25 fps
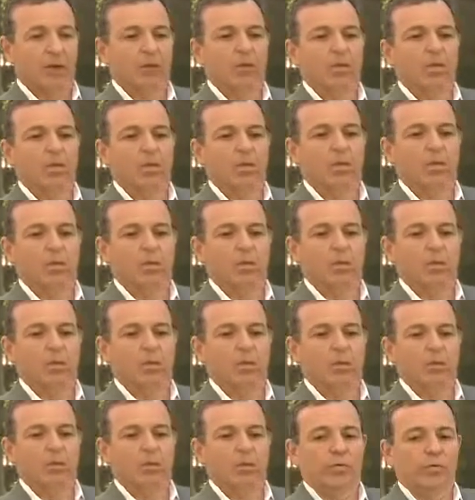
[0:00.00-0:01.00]
Well,
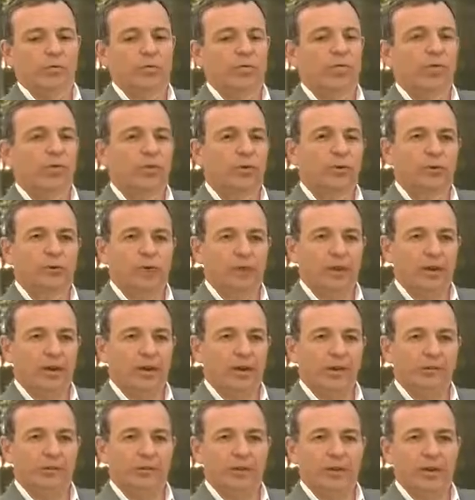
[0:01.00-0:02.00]
for the first
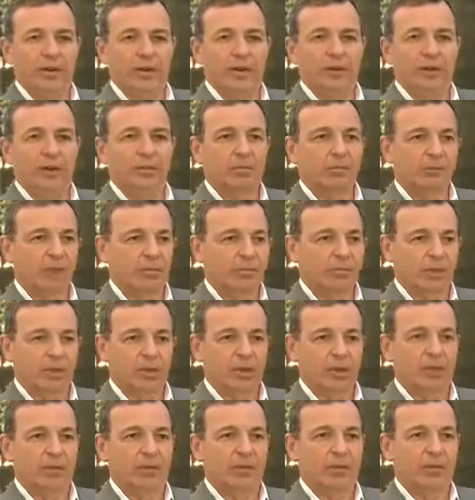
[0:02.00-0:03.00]
time, almost
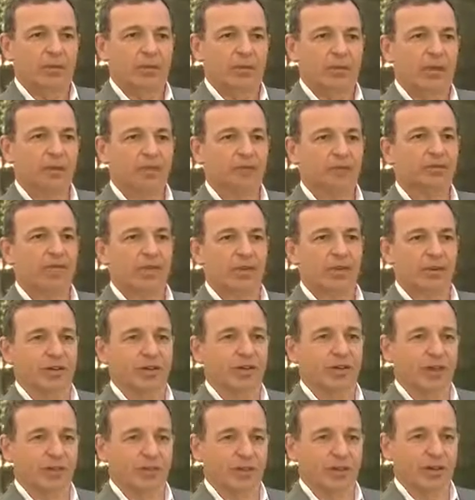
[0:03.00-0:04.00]
in the, in the history of
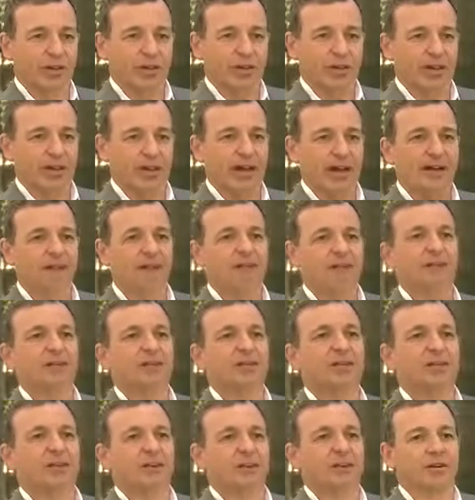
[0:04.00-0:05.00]
the company,
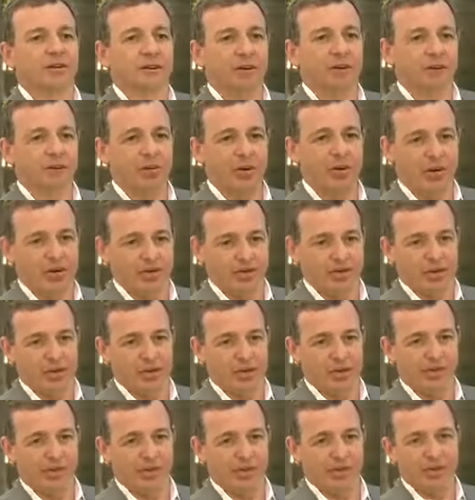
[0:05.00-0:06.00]
outside of our theme park
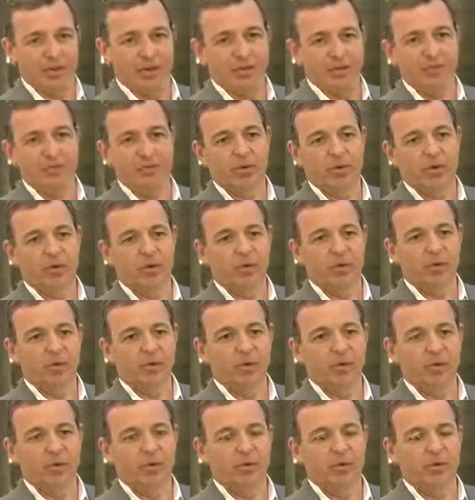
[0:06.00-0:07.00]
relationship, uh,
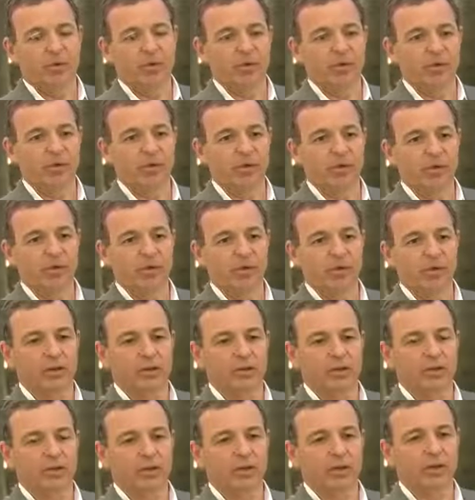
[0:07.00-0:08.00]
we have an ability
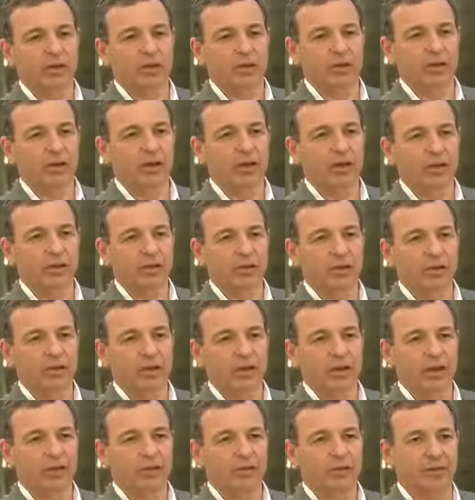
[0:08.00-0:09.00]
using
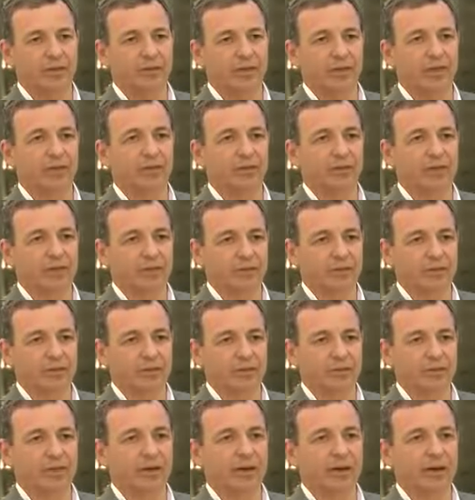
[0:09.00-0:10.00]
technology to have a direct
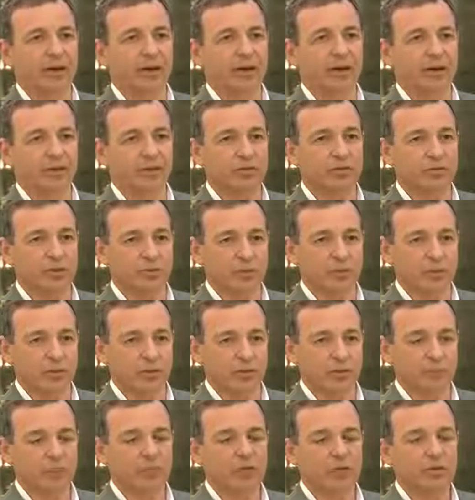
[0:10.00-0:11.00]
relationship with our
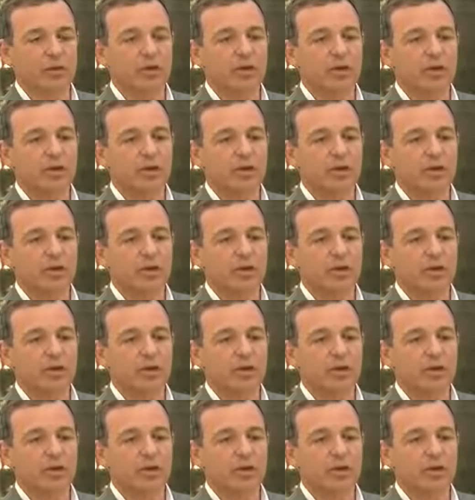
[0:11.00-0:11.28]
consumers.